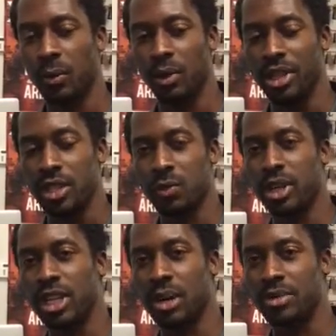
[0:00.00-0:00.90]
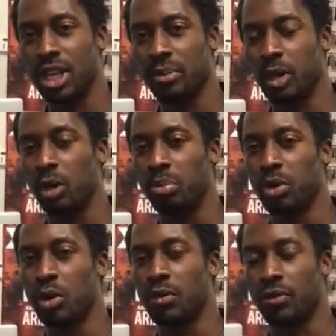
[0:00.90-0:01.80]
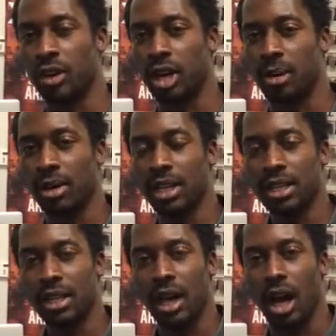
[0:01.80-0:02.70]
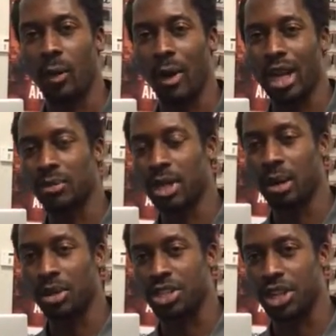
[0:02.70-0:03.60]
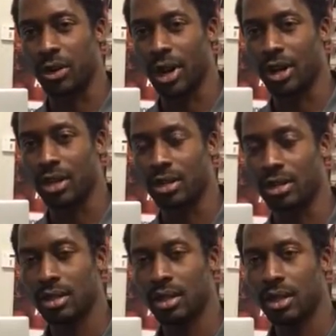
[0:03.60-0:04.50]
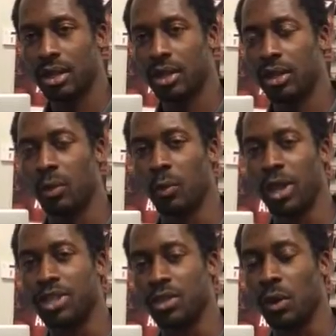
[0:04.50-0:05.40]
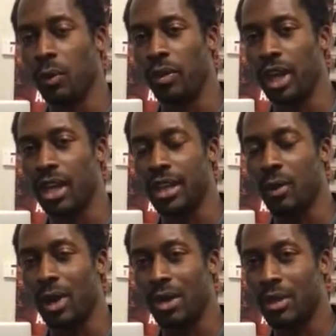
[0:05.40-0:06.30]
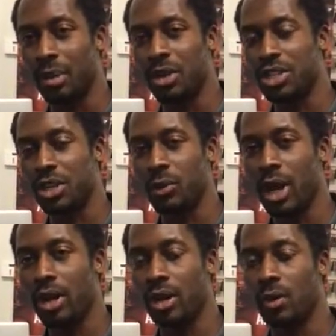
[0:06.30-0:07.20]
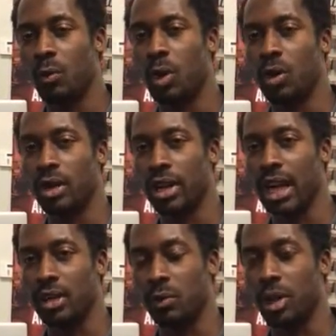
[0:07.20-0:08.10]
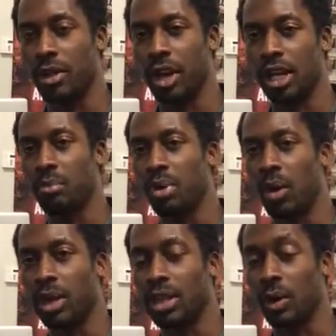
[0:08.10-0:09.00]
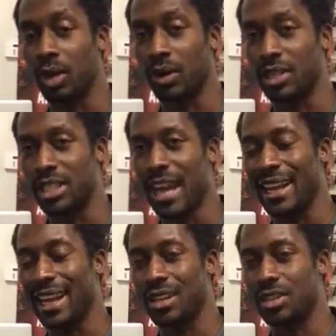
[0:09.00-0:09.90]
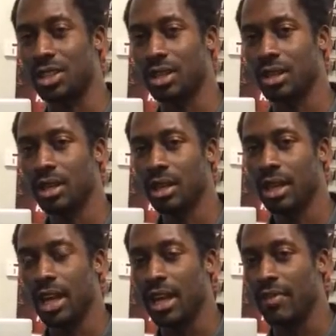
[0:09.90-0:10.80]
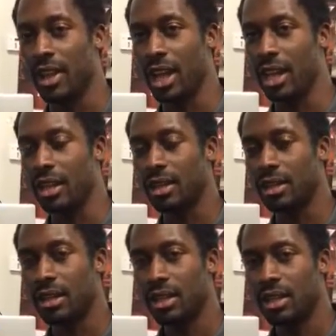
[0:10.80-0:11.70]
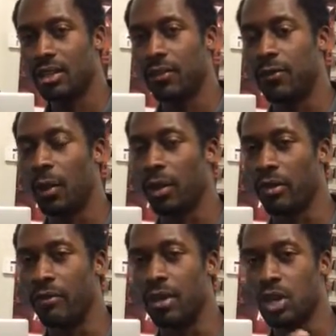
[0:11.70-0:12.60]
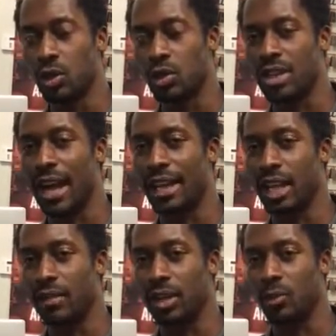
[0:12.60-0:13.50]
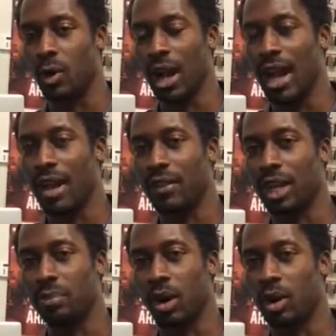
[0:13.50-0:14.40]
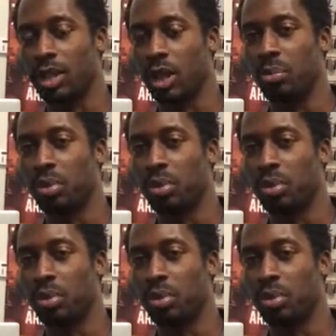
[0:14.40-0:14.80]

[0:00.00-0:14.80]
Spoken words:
when this one comes up, it'll pull from a random number generator, which then the random number generator will connect with a component that'll give us that integer, and then for the visual side of it, we'll have a component that'll